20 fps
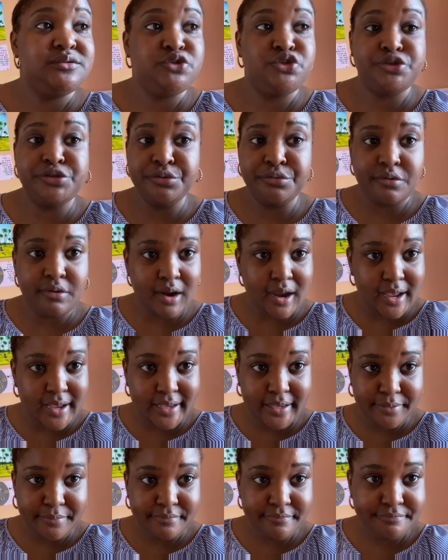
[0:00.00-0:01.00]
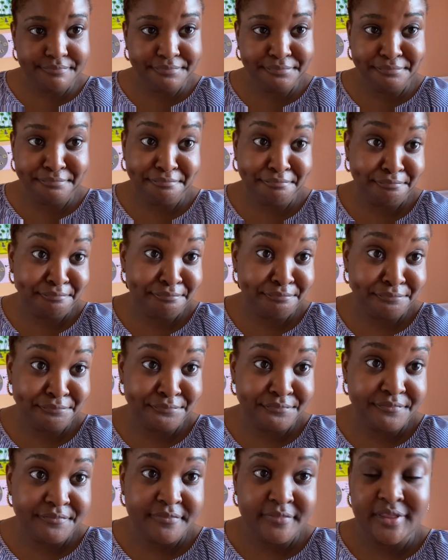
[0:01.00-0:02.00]
true crime
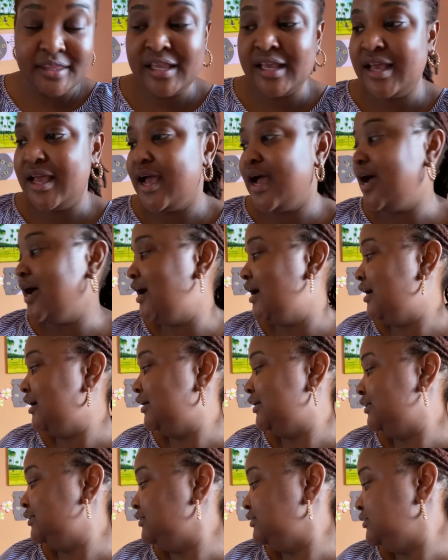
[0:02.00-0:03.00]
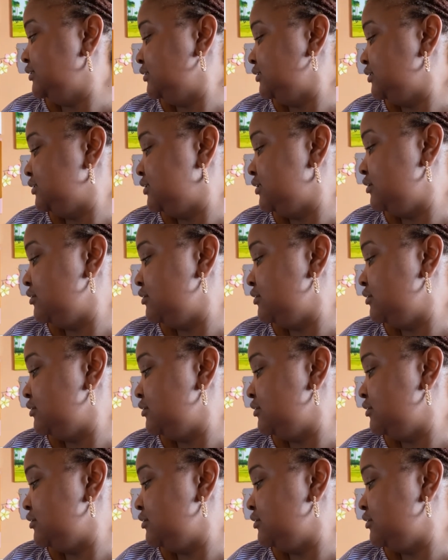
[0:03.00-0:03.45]
and